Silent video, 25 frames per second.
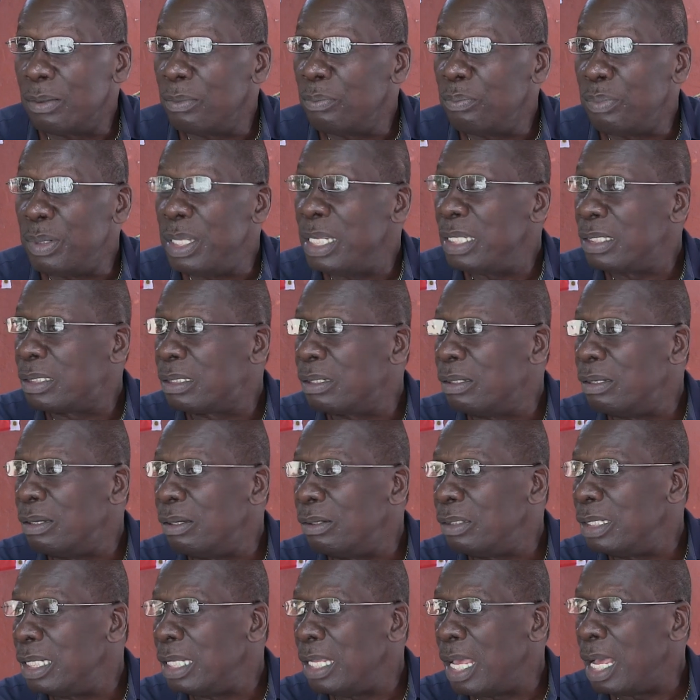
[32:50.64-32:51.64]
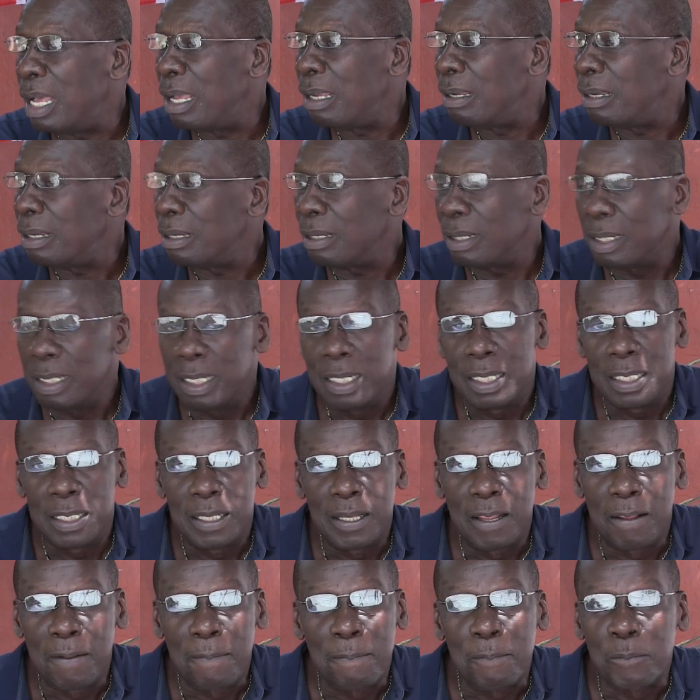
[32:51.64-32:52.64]
bees to honey or
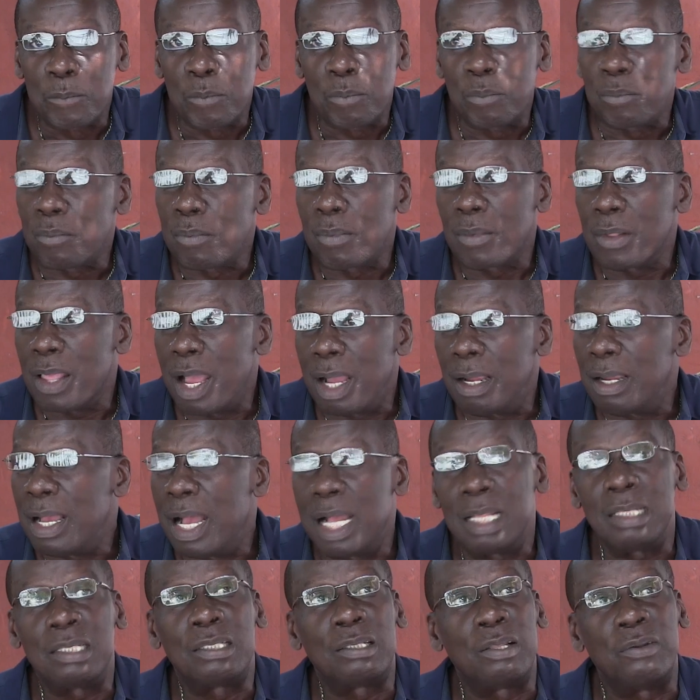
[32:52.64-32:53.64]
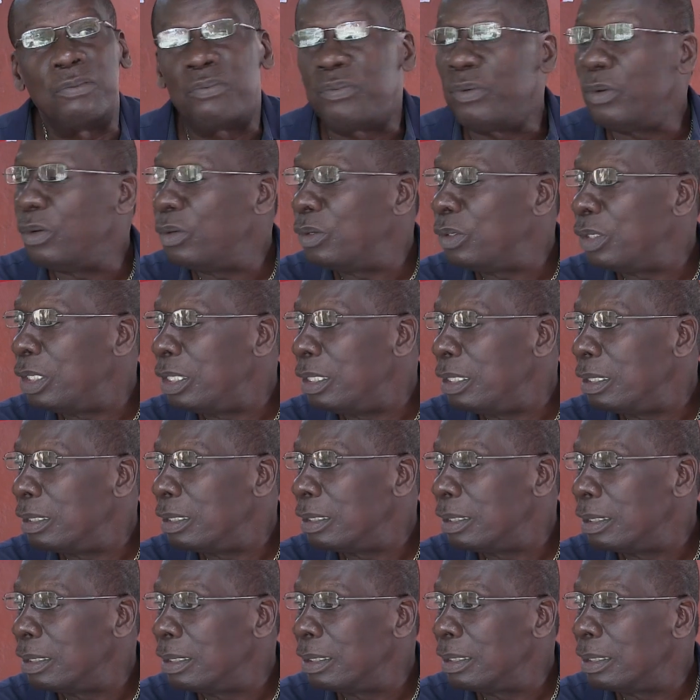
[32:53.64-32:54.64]
hands to food.
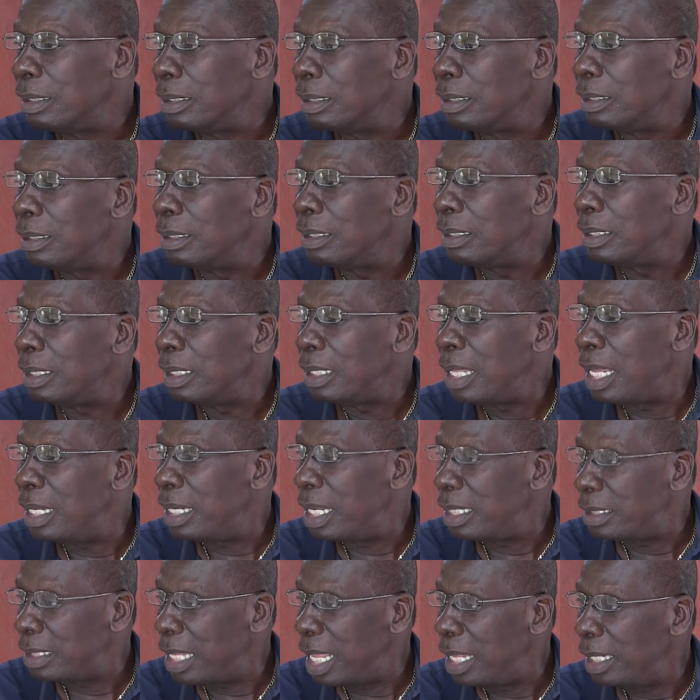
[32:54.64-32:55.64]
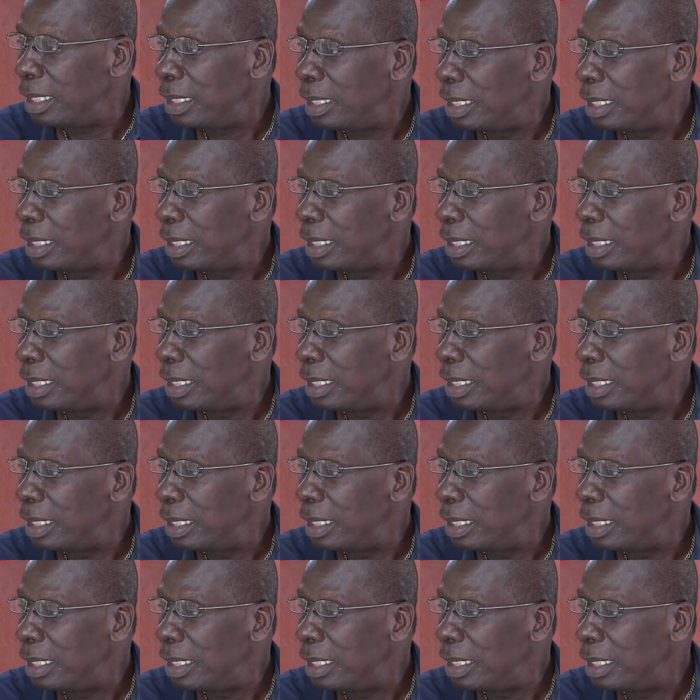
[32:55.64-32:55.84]
You understand?